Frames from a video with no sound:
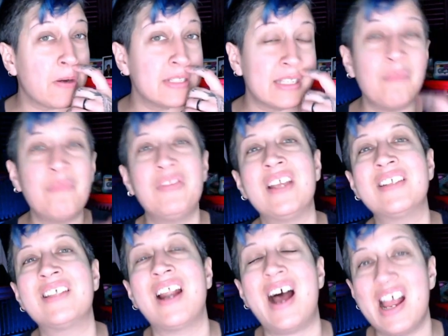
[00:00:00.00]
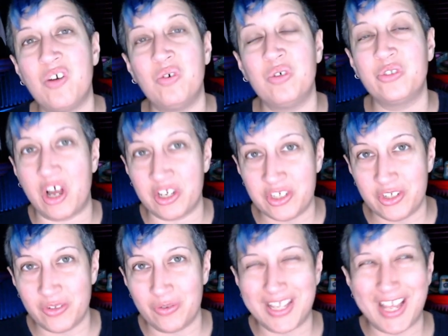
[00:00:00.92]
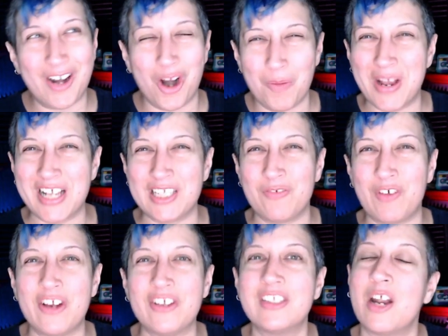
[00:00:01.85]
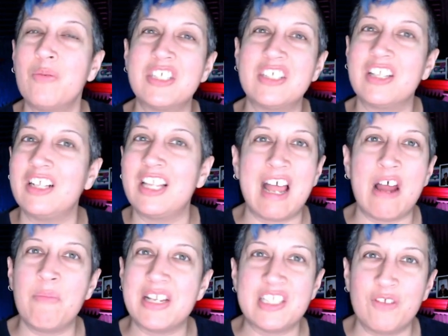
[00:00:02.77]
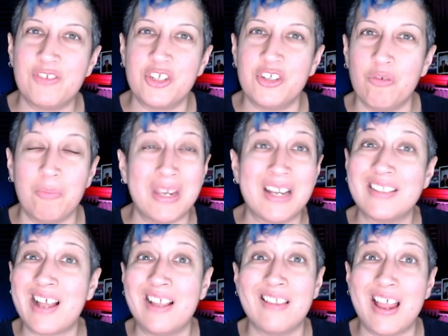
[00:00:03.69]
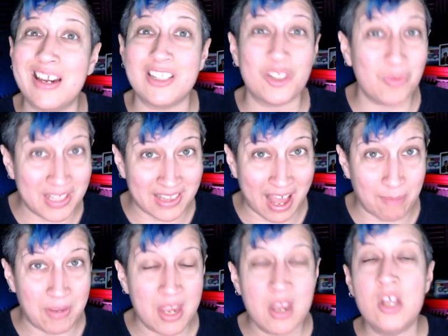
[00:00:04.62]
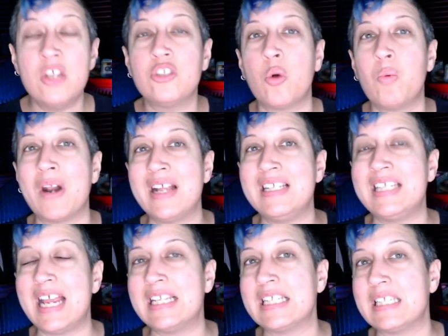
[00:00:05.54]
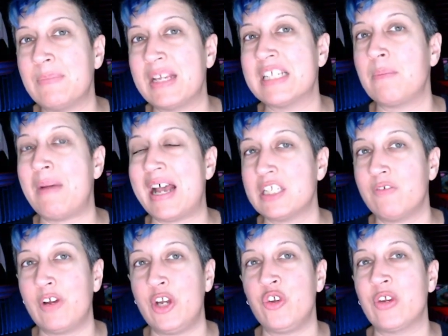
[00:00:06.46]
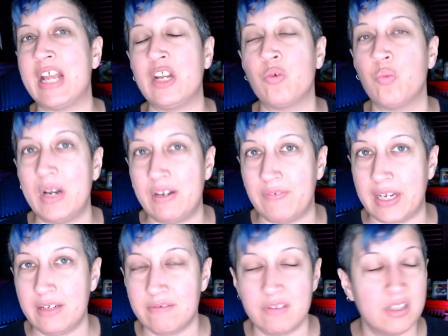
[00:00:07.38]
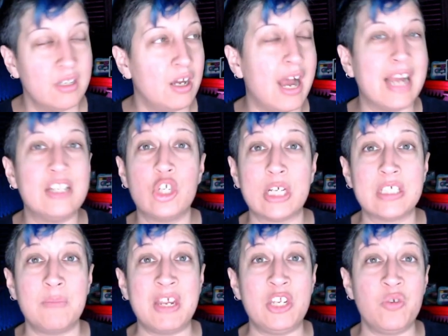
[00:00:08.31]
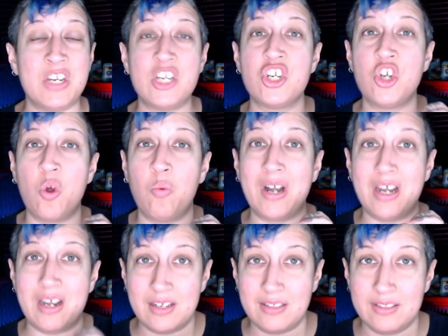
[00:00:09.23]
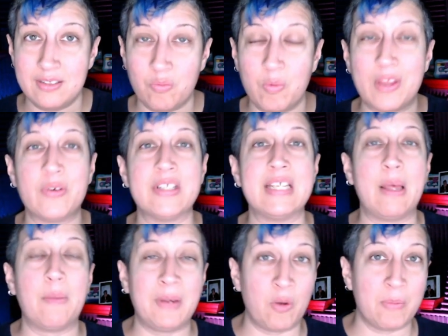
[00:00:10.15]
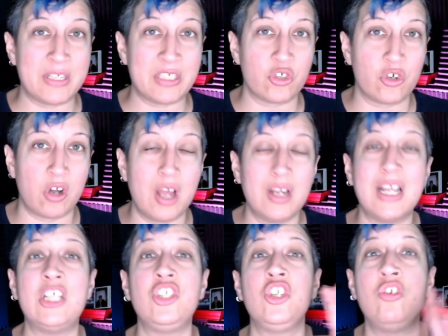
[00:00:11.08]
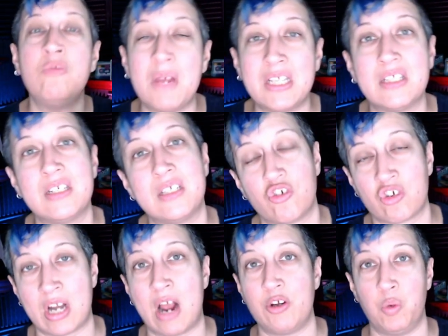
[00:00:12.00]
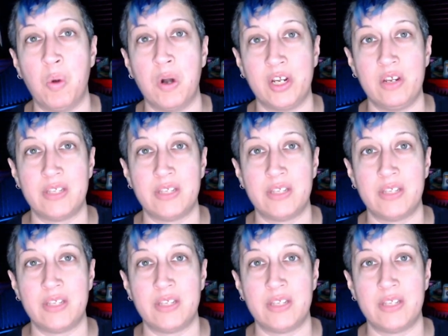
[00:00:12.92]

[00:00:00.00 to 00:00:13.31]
There are some things that I hold on to that are pacifiers that I will still allow myself to do because I like doing them. So when I say that something is a pacifier and you're getting rid of it, I just mean you need to know what it is, whether it's helping your business or not, and then you make the decision how you